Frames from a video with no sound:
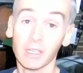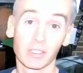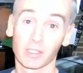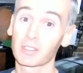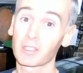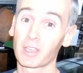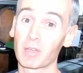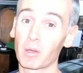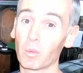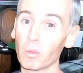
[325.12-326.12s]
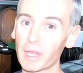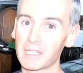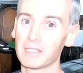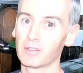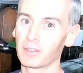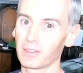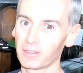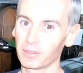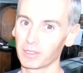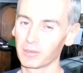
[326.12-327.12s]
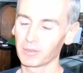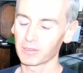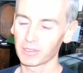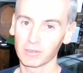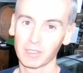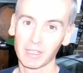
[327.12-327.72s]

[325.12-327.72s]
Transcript: So this came out way easier than I thought they were going to.